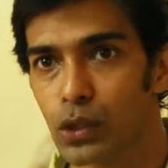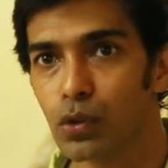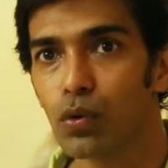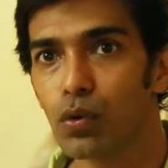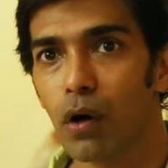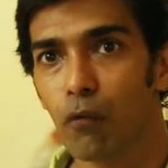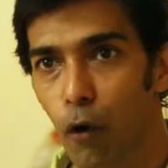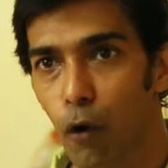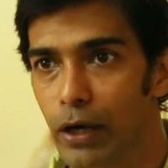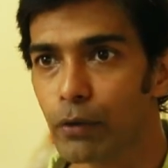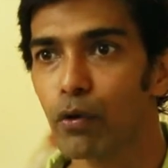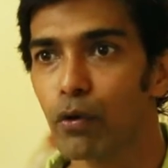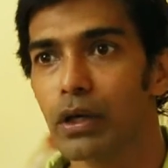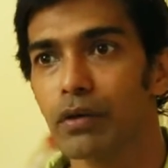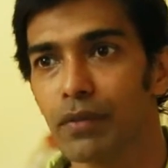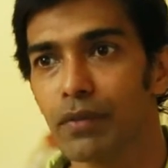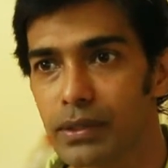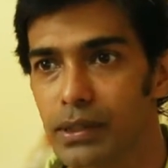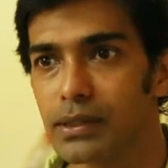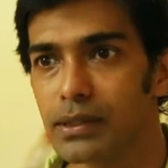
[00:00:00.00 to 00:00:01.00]
to avoid
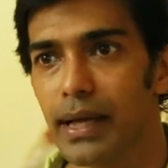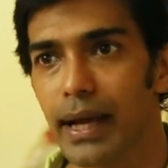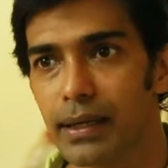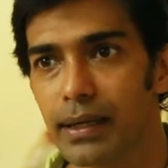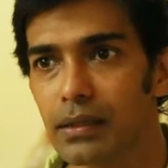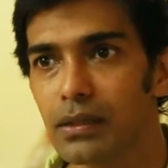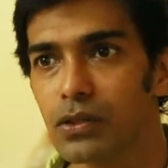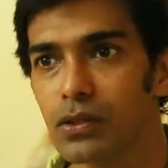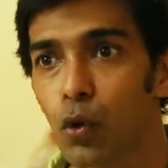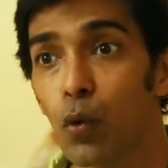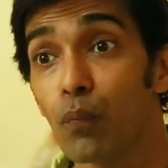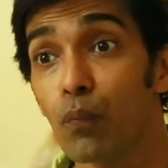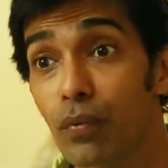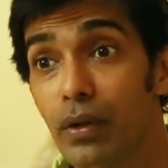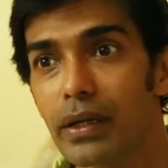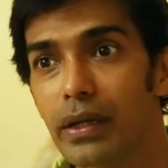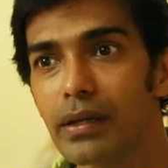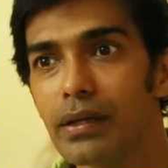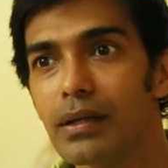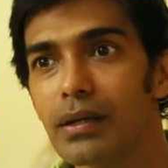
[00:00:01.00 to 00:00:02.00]
working with such actors,
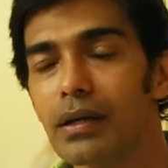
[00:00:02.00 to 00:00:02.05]
hopefully.